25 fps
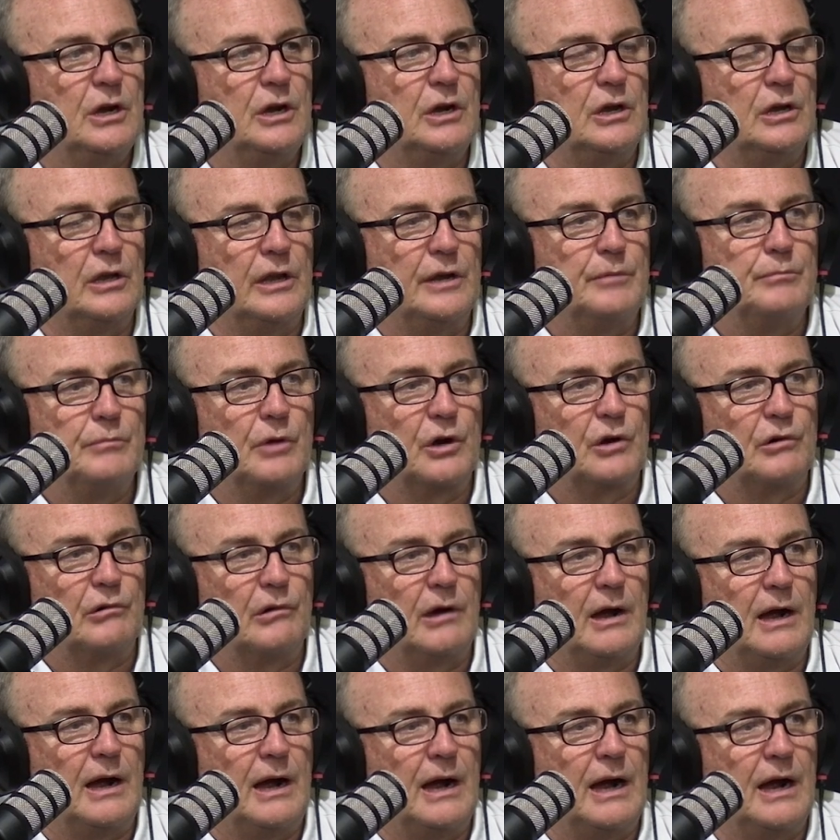Glenn
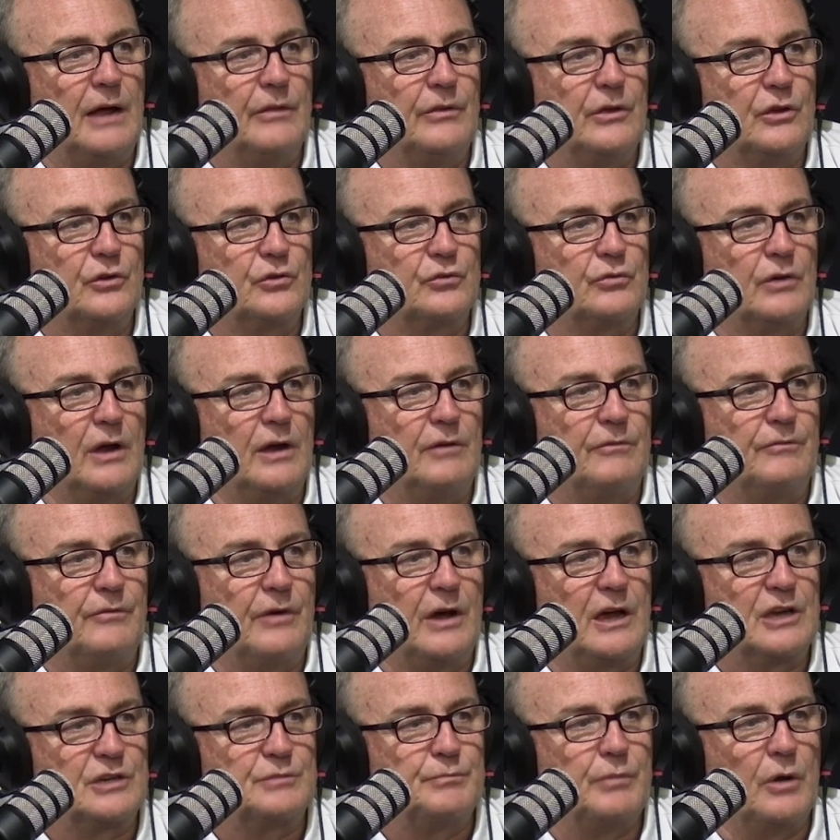McGrath, the Australian
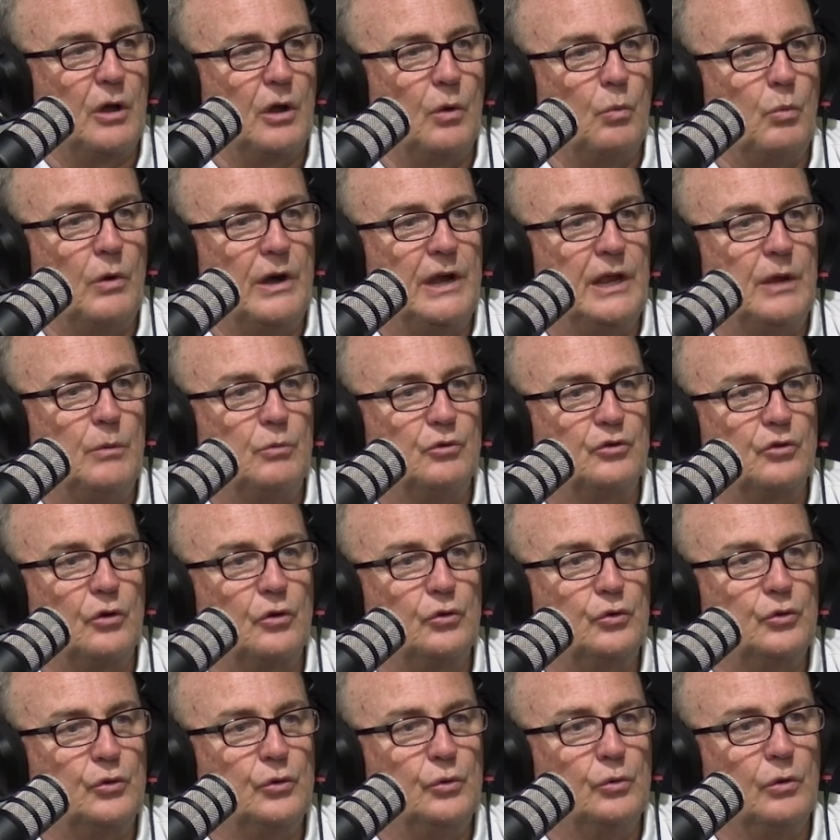fast bowler, when he was
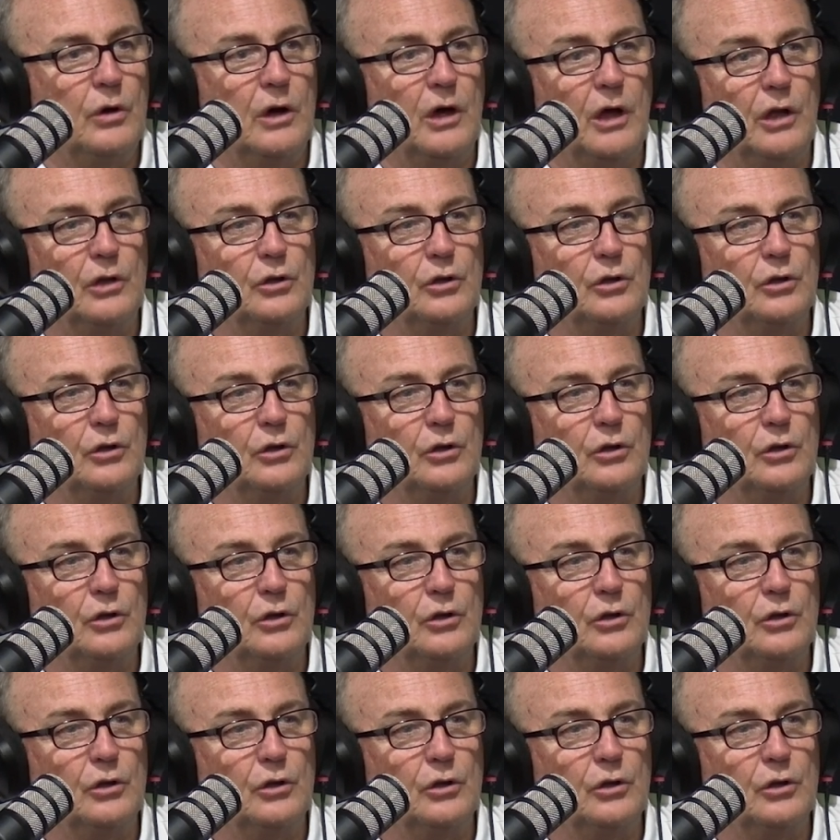on tour,